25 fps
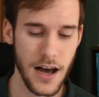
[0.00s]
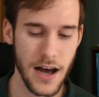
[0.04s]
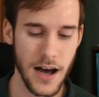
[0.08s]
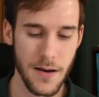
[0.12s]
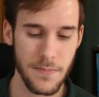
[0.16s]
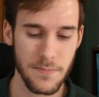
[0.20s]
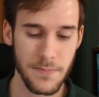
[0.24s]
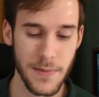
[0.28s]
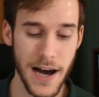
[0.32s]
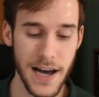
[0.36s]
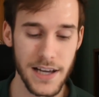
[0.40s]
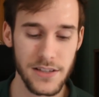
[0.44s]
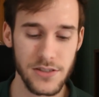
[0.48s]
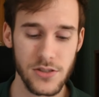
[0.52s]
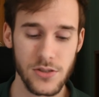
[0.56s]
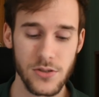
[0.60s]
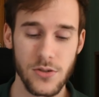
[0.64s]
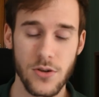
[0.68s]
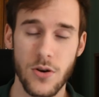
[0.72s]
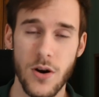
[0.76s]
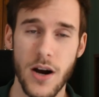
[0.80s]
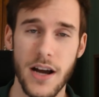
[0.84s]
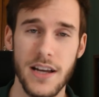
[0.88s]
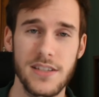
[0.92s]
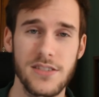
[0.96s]
My
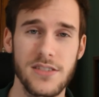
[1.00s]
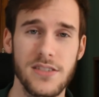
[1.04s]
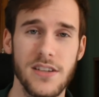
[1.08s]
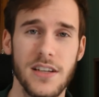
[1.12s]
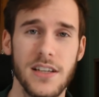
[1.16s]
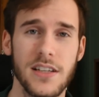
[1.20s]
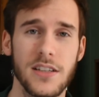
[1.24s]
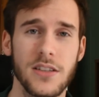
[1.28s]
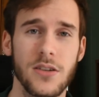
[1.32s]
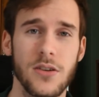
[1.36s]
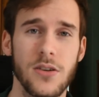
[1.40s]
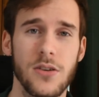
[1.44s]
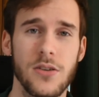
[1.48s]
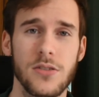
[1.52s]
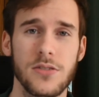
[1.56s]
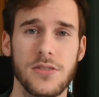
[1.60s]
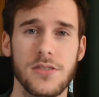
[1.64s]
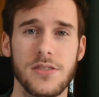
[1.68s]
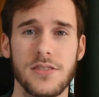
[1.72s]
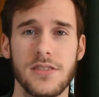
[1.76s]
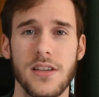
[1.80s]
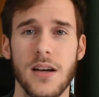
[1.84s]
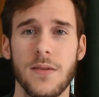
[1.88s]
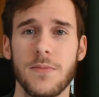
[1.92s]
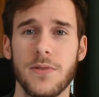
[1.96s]
score, I studied the whole
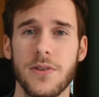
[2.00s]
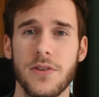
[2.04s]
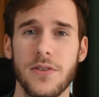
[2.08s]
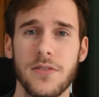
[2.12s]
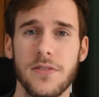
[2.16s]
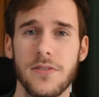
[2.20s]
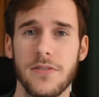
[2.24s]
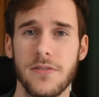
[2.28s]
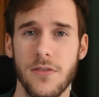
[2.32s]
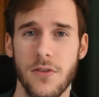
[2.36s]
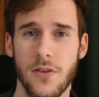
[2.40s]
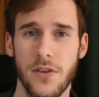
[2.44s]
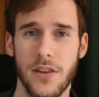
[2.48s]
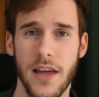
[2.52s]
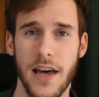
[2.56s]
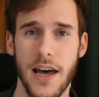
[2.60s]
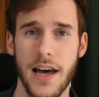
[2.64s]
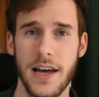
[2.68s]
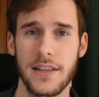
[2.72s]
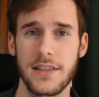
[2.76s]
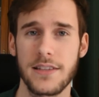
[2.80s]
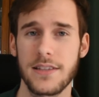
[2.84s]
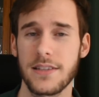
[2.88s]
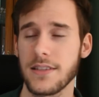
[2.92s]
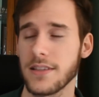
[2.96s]
summer for
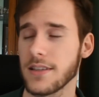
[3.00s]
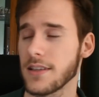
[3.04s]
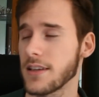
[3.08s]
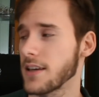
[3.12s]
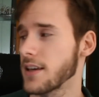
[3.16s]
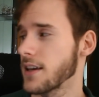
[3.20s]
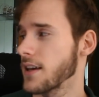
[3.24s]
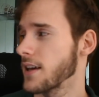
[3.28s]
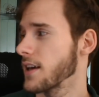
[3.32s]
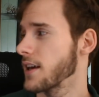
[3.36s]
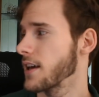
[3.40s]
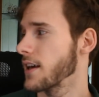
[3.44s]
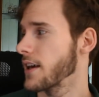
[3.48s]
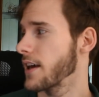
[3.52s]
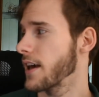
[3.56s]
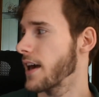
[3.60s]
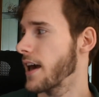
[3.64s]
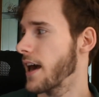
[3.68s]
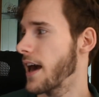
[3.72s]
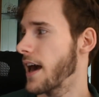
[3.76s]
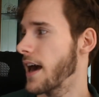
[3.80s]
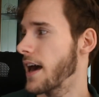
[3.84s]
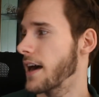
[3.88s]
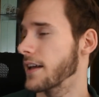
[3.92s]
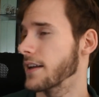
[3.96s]
that,
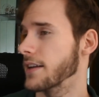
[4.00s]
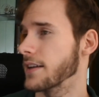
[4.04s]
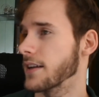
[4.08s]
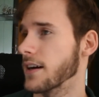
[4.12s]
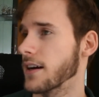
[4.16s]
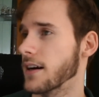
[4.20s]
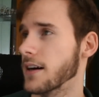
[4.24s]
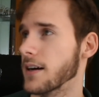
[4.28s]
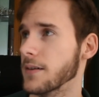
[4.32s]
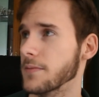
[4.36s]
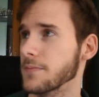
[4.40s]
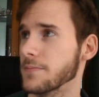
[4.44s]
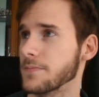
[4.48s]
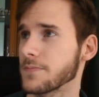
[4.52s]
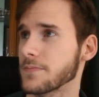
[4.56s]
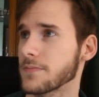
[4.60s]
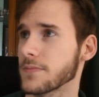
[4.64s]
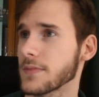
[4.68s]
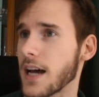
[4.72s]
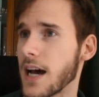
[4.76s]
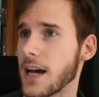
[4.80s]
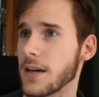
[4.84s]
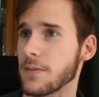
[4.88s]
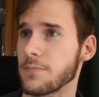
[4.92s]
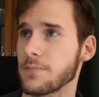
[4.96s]
and
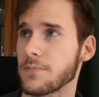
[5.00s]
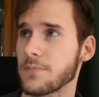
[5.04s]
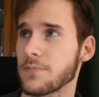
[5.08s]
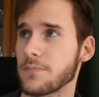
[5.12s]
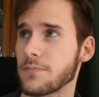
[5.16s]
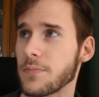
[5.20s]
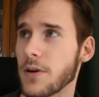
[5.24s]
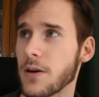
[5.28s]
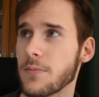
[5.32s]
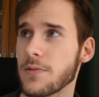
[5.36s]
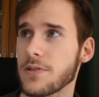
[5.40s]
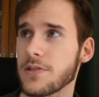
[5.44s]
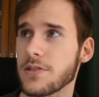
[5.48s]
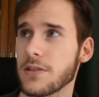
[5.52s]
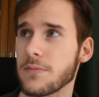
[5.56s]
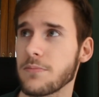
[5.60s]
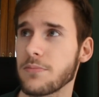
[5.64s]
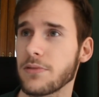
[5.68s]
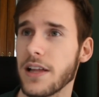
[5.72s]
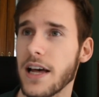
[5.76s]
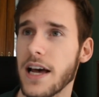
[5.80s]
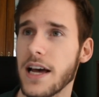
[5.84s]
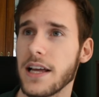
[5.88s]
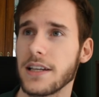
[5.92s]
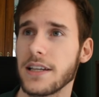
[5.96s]
I purposely
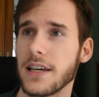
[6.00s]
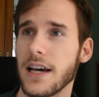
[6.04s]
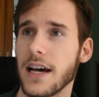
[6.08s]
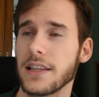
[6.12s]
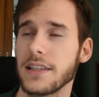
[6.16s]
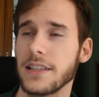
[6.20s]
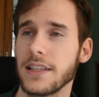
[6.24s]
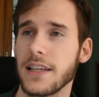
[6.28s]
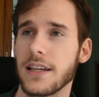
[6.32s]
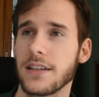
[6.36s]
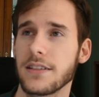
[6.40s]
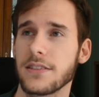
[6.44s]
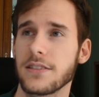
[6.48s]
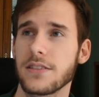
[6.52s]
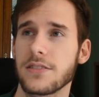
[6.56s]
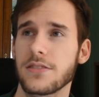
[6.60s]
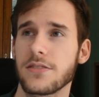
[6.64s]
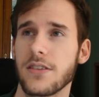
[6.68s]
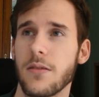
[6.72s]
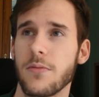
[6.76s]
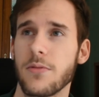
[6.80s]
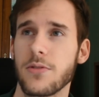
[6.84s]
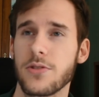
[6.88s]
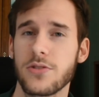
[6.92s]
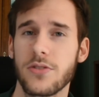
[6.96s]
planned it at the end of the
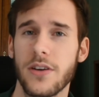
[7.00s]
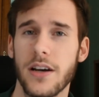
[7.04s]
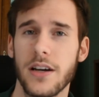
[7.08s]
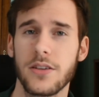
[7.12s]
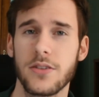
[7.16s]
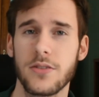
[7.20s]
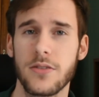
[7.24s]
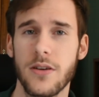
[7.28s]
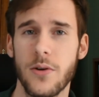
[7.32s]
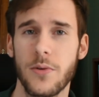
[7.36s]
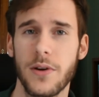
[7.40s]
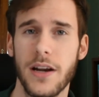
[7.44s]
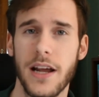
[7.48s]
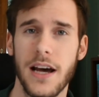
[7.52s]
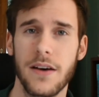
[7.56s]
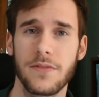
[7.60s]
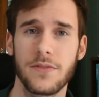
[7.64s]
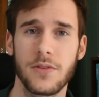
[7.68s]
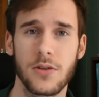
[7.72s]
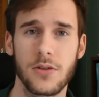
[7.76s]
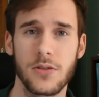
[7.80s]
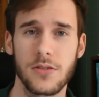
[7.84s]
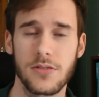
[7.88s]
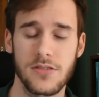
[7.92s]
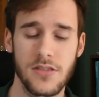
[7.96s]
summer, so I knew I would have
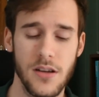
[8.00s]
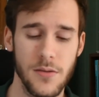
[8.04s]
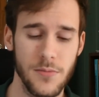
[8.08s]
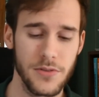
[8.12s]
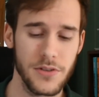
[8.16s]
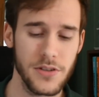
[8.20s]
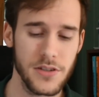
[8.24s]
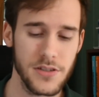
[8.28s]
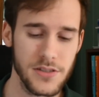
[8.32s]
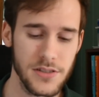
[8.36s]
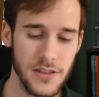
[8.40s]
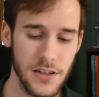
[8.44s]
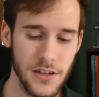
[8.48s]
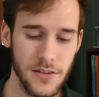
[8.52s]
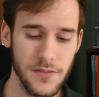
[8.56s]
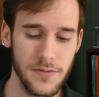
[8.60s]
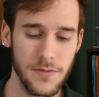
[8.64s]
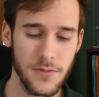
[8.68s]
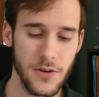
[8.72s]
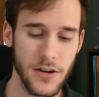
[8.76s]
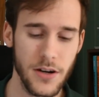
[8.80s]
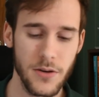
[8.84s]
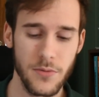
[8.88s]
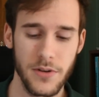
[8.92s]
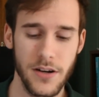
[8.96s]
the whole summer to study
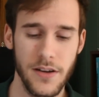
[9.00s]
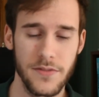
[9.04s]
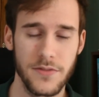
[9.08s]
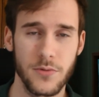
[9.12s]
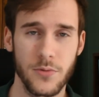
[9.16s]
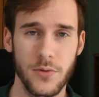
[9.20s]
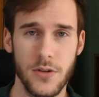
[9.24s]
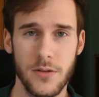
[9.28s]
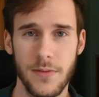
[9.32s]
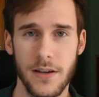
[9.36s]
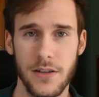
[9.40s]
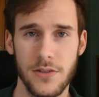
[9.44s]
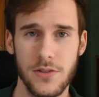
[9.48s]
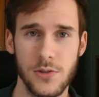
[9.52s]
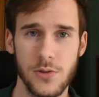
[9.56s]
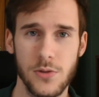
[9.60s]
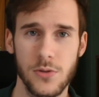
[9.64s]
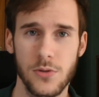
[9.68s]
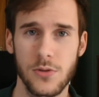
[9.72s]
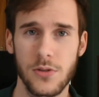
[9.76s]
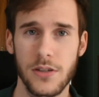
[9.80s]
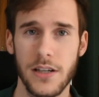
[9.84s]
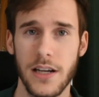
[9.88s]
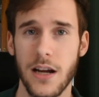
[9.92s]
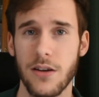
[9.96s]
for it and wouldn't have to worry about
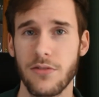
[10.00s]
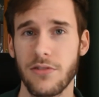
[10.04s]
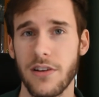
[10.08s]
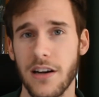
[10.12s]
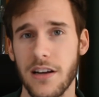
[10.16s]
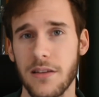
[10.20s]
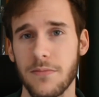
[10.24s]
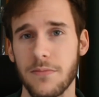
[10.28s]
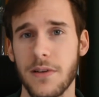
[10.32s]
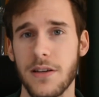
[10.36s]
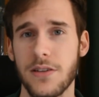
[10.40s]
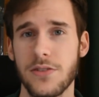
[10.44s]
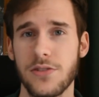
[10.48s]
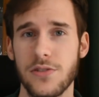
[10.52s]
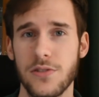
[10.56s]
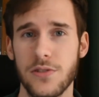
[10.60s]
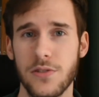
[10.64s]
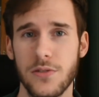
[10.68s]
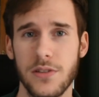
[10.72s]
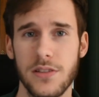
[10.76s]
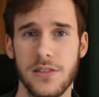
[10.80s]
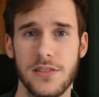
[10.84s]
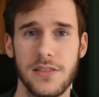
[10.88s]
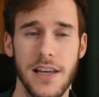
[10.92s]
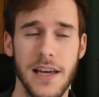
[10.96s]
school. And I recommend you do
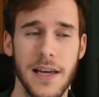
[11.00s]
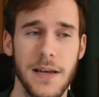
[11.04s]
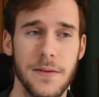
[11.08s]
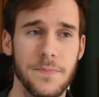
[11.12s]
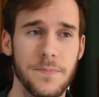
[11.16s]
the same,